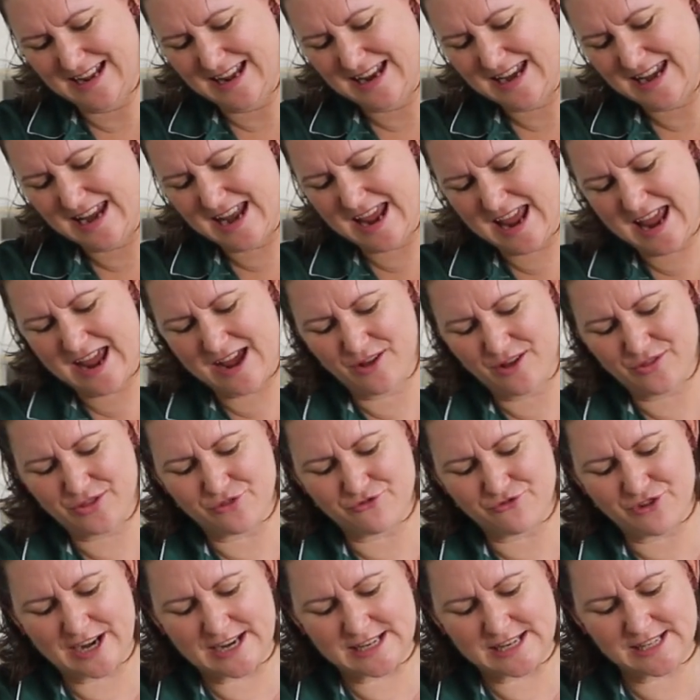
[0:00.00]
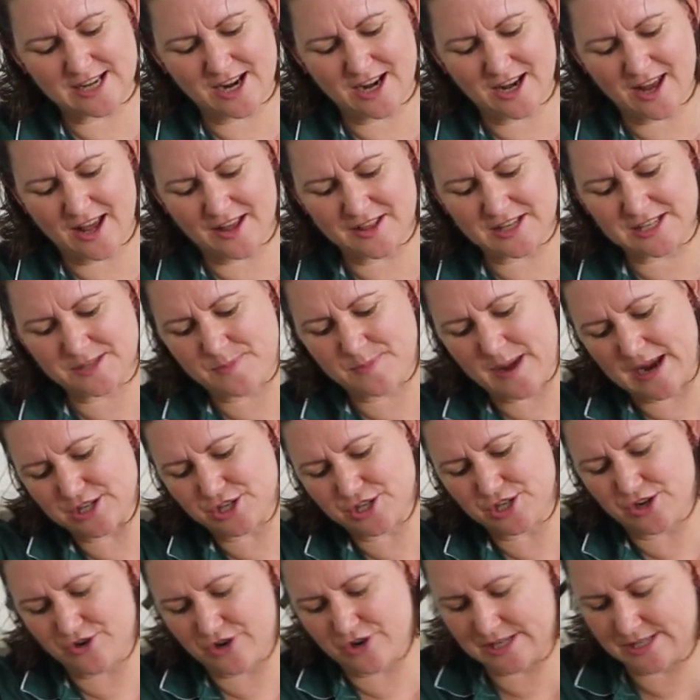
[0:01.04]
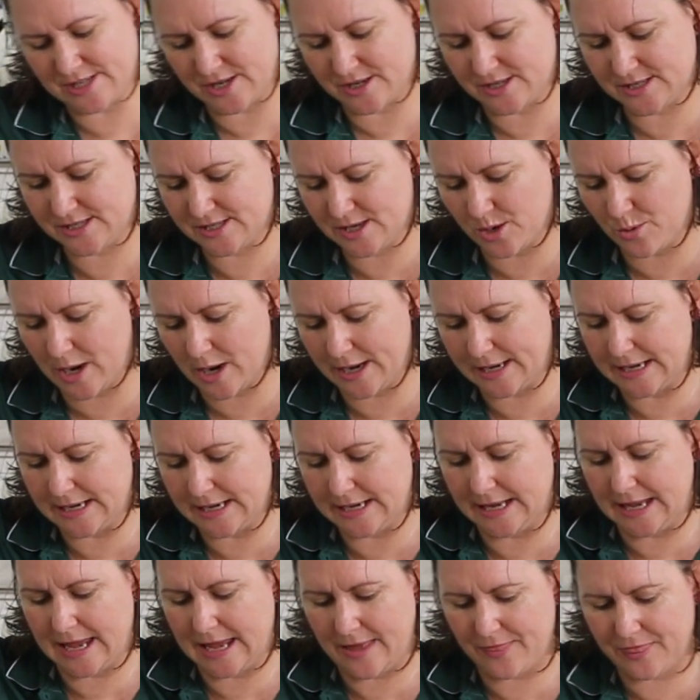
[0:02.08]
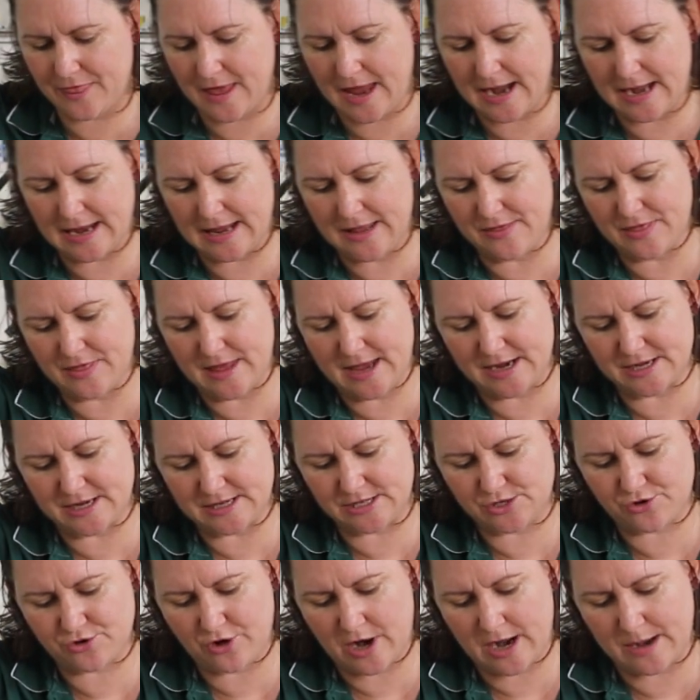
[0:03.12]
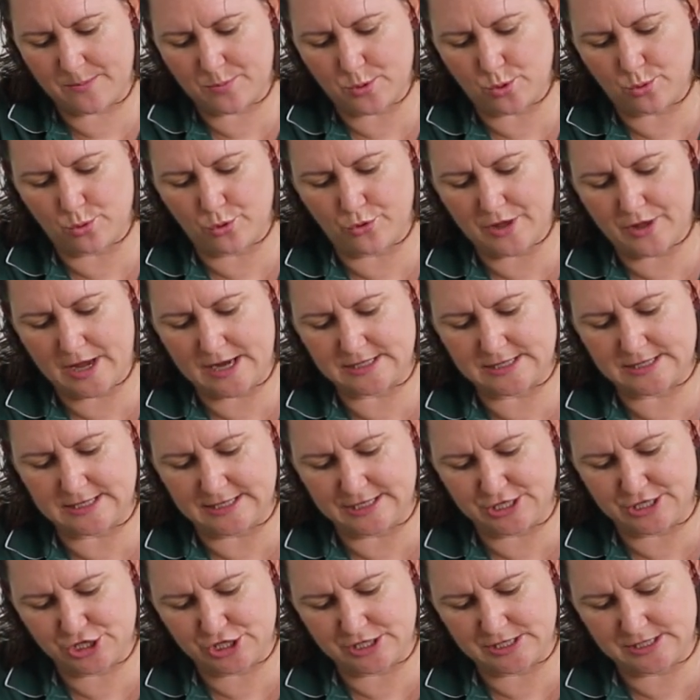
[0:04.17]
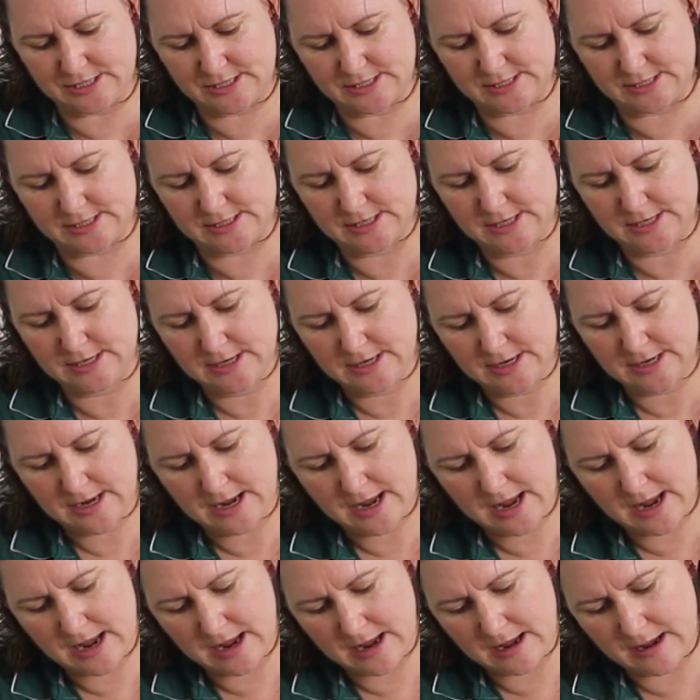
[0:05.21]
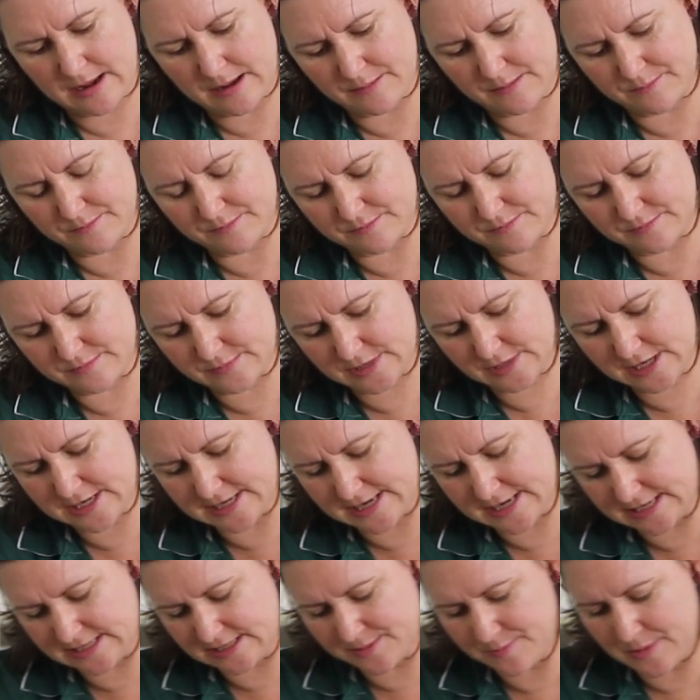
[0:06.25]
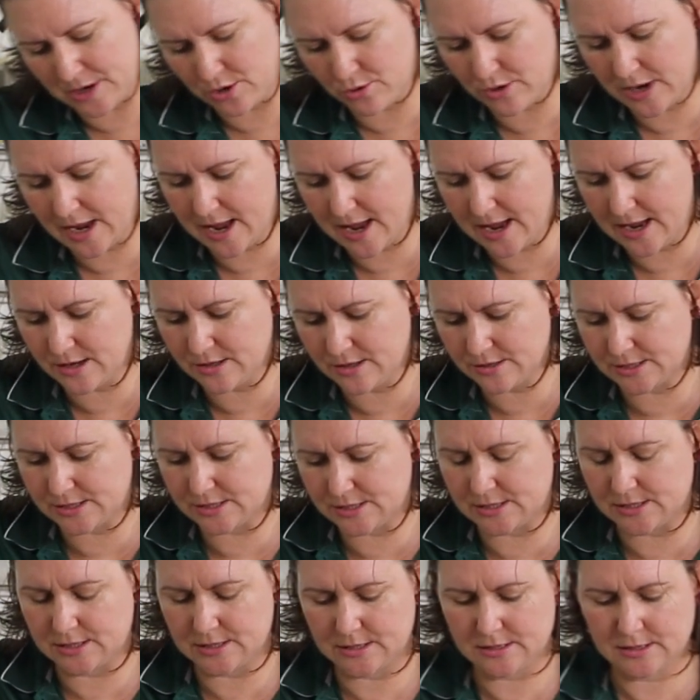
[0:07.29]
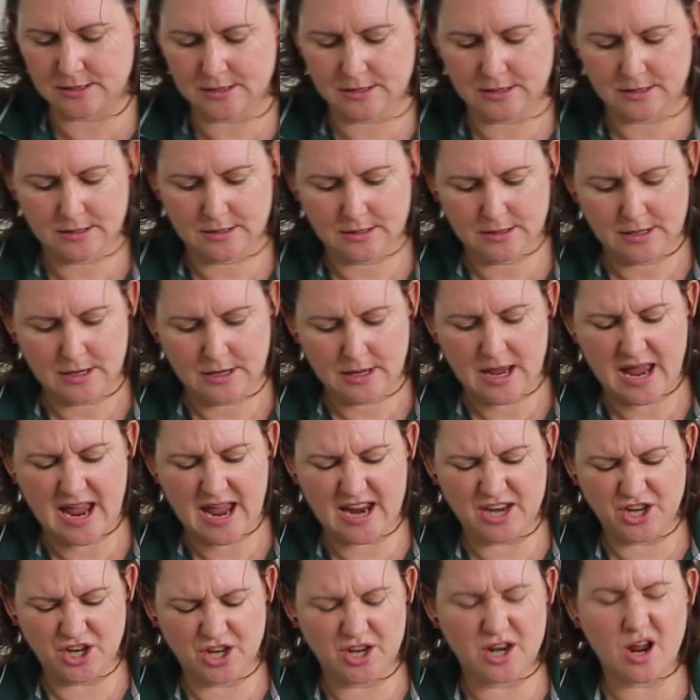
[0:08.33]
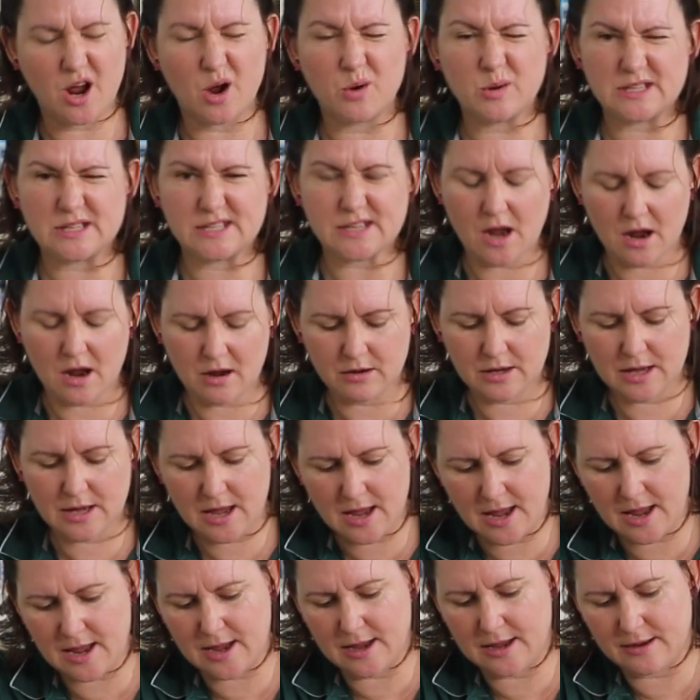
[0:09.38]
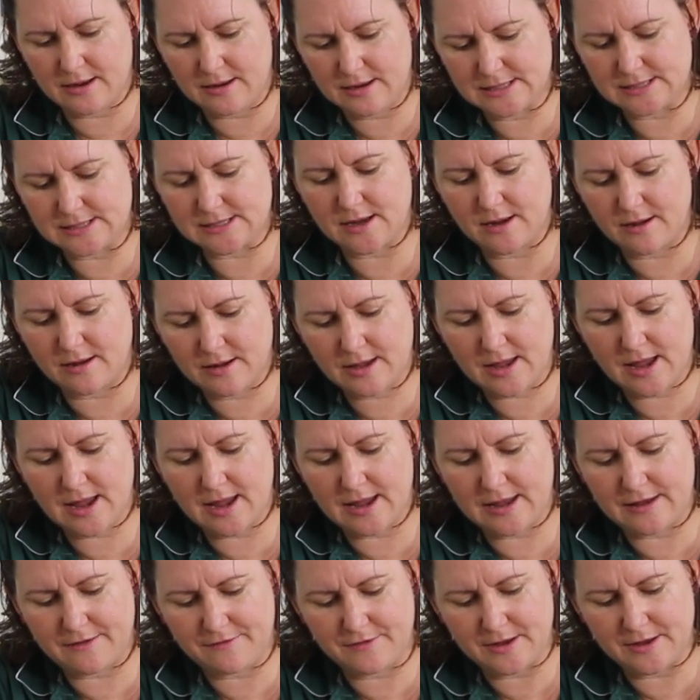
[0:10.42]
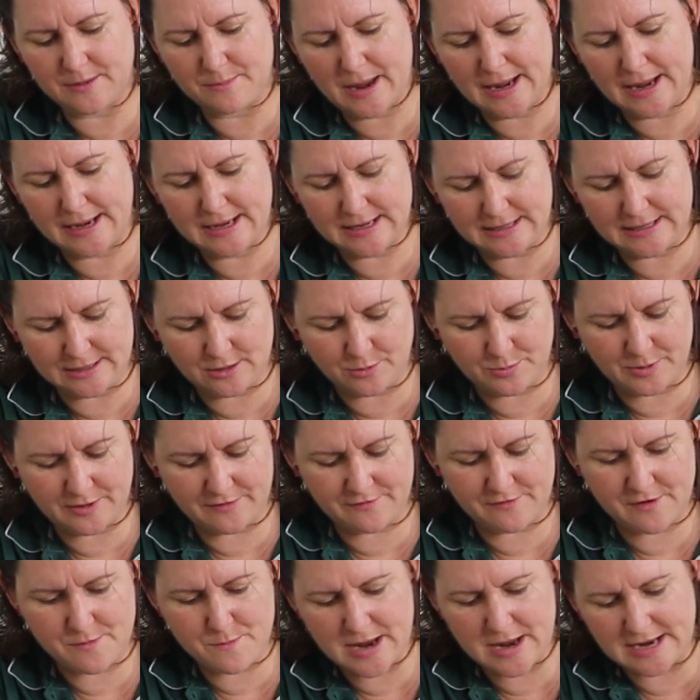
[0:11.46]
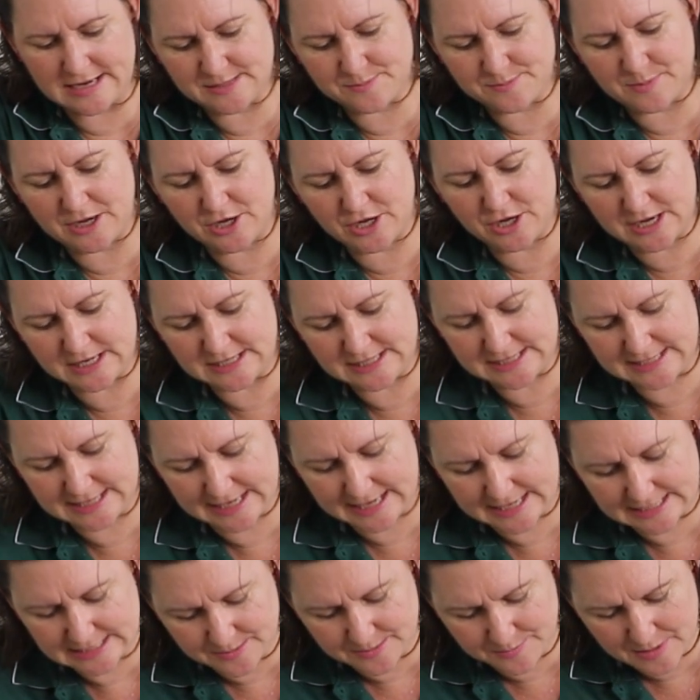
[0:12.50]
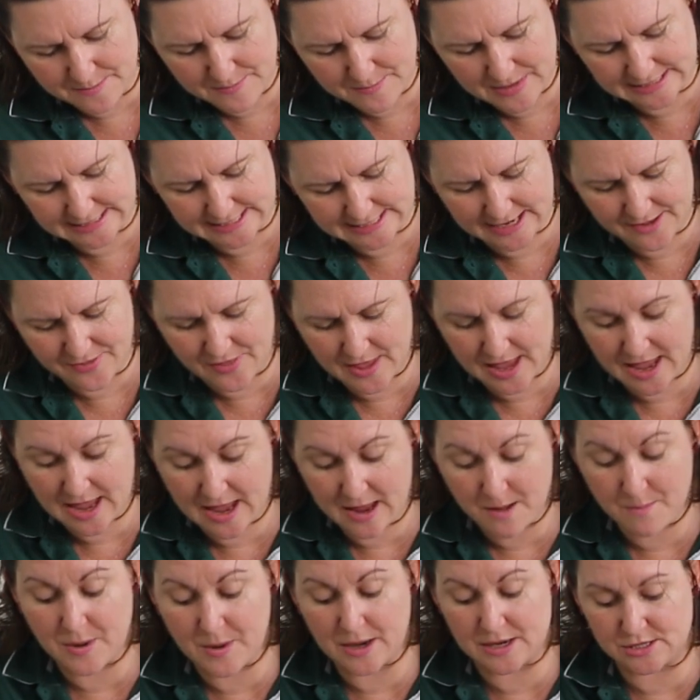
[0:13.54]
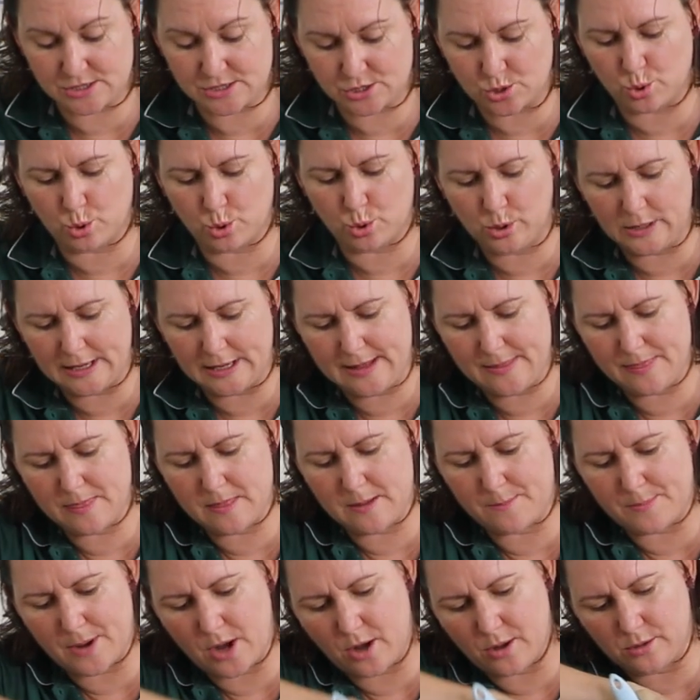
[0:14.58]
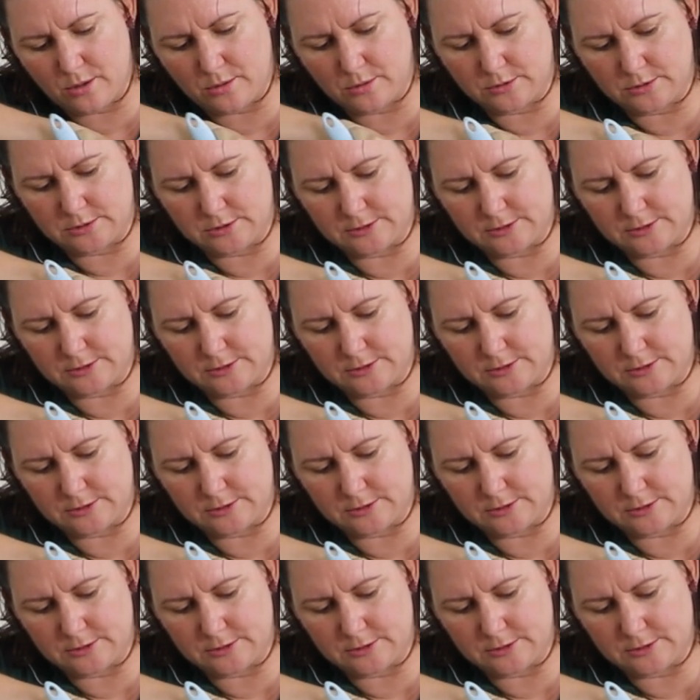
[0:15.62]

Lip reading: Now, the reason I like the spatula is so I can get that in there to scrape all that delicious condensed milk out. And you know, it's okay. It's okay if you make a little bit of a mess, but you can see it's a bit messy in there, but it's all in the bowl.